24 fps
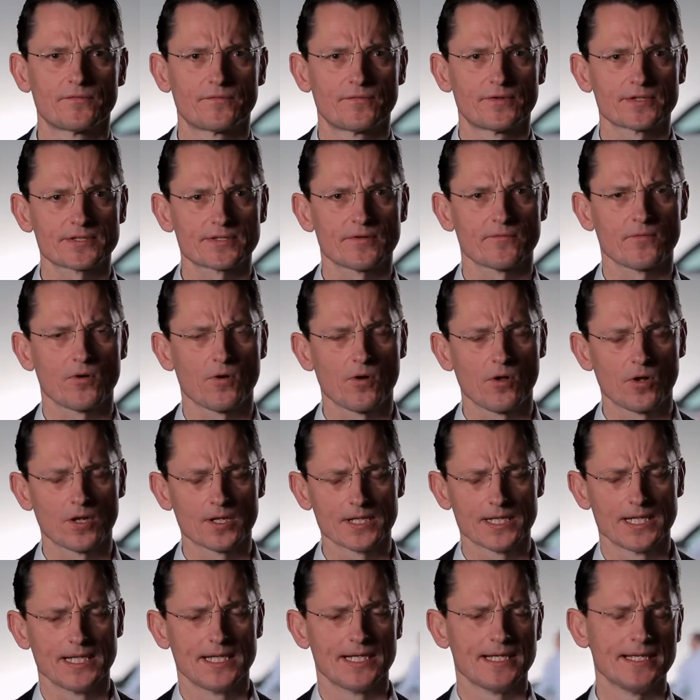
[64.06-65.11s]
First of all,
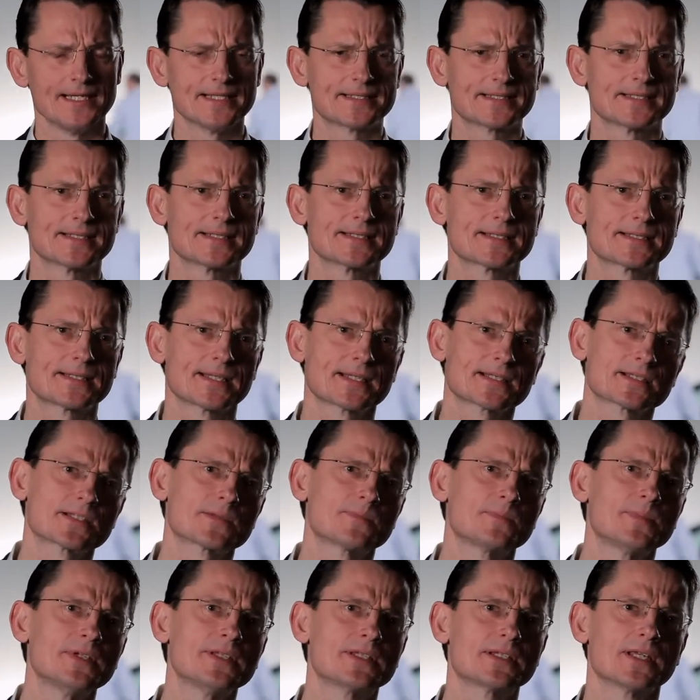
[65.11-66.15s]
it's a six
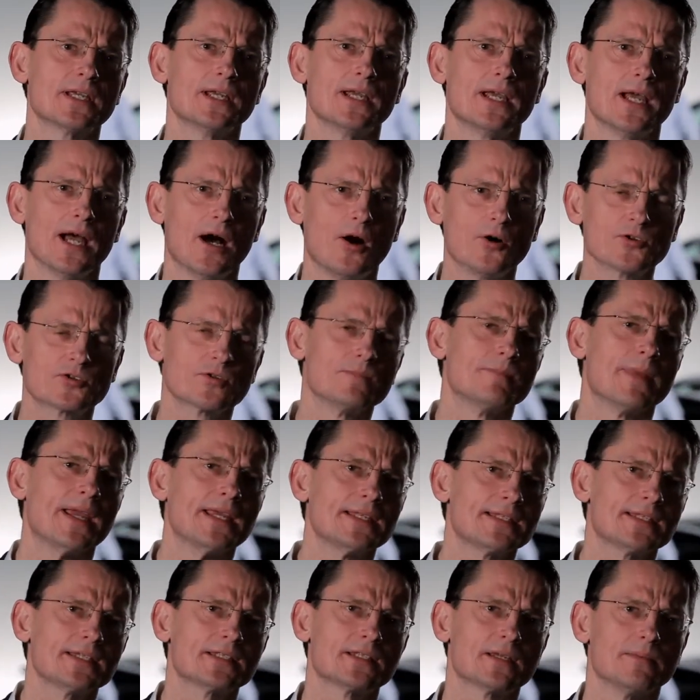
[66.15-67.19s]
speed
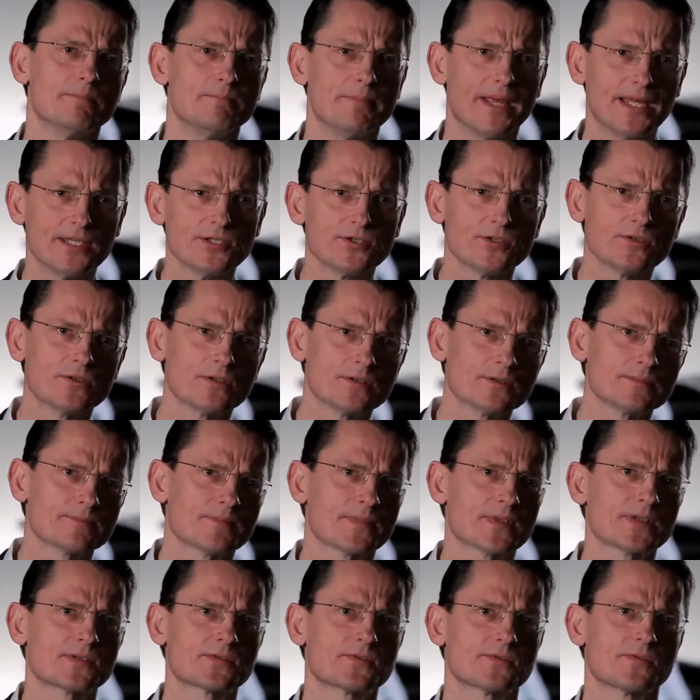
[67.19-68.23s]
automated manual,
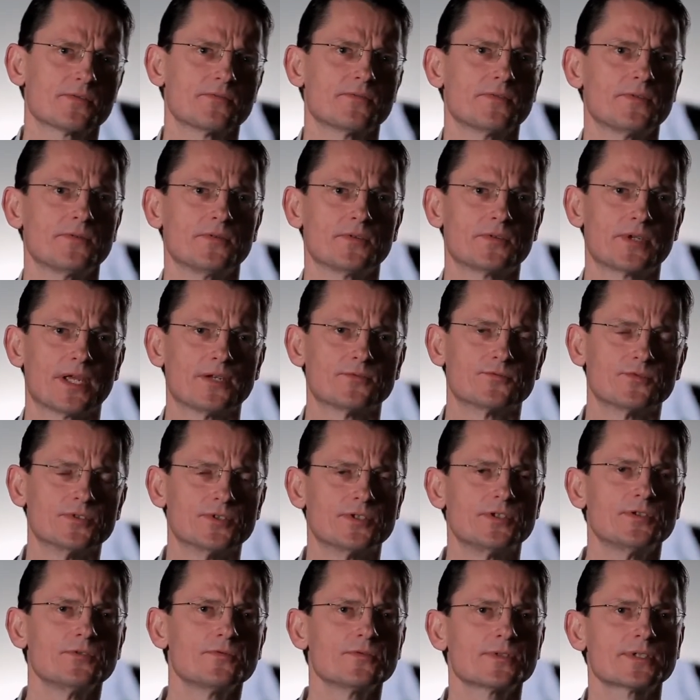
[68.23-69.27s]
so you, you can
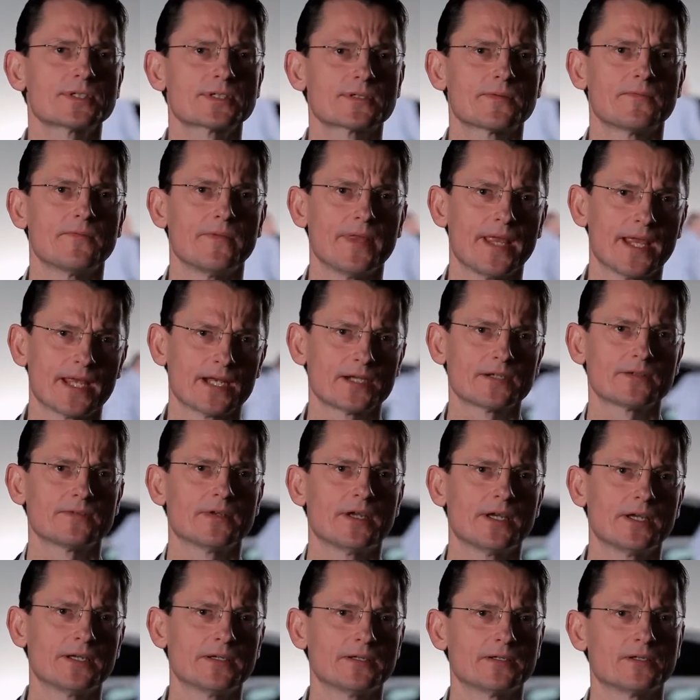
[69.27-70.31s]
reduce there
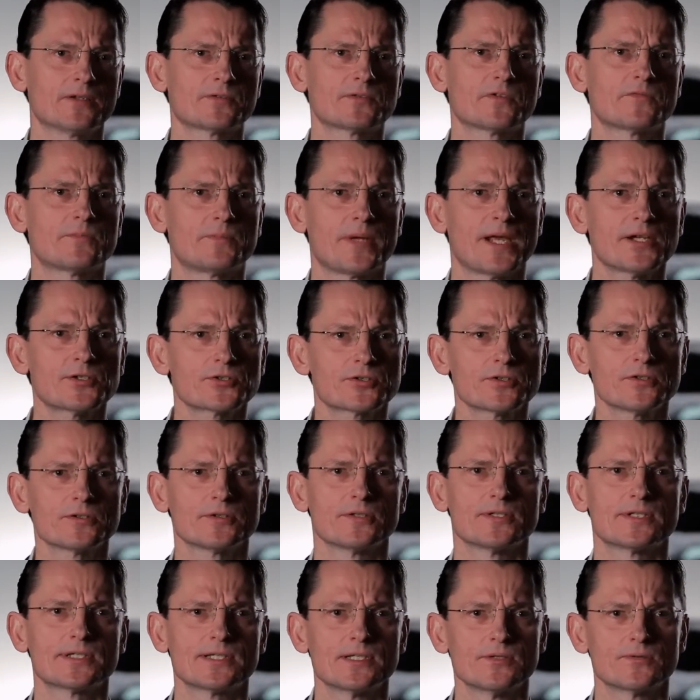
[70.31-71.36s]
a lot of petrol
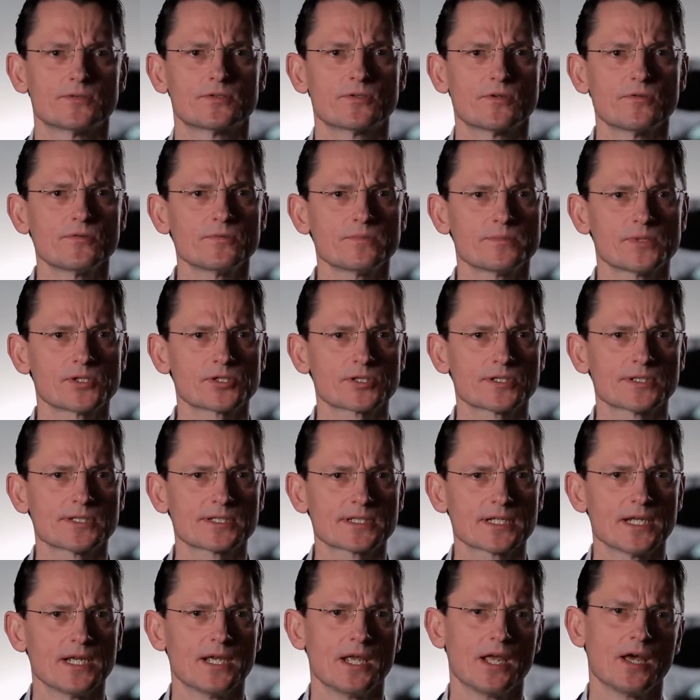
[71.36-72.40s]
and C O two
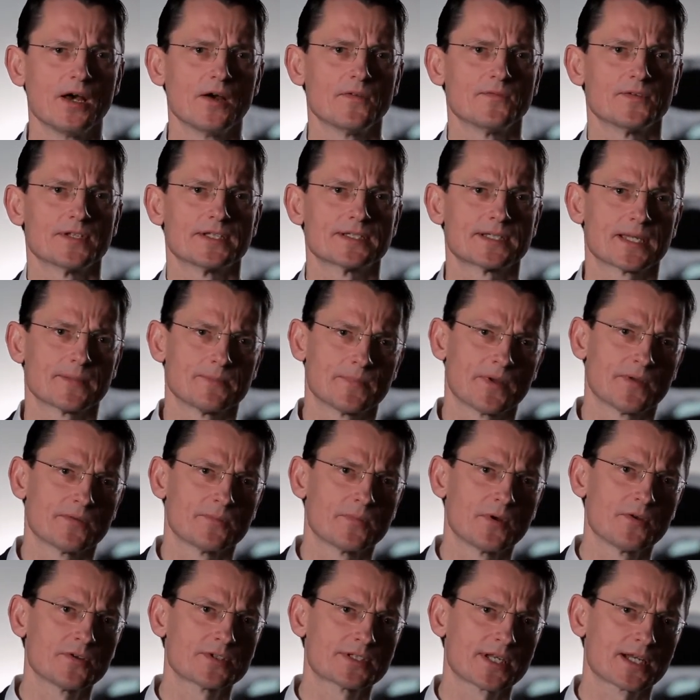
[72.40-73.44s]
emissions on the,
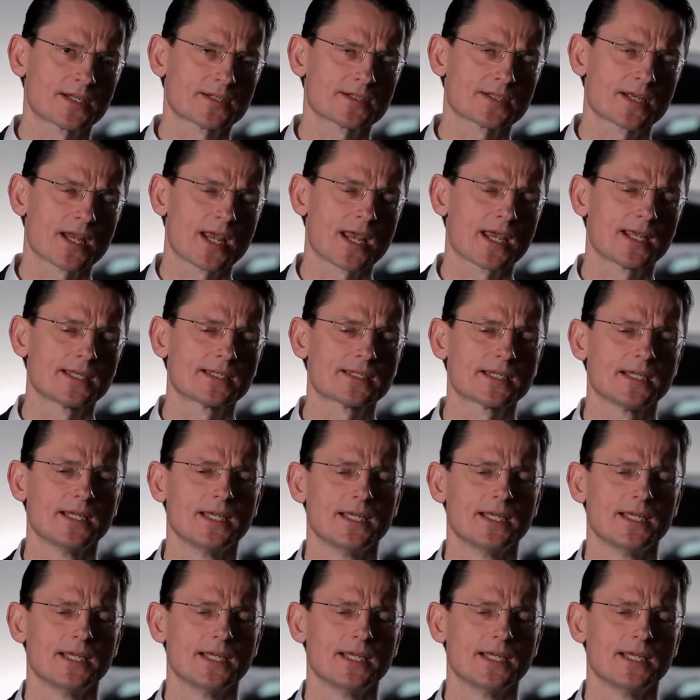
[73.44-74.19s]
both second hand.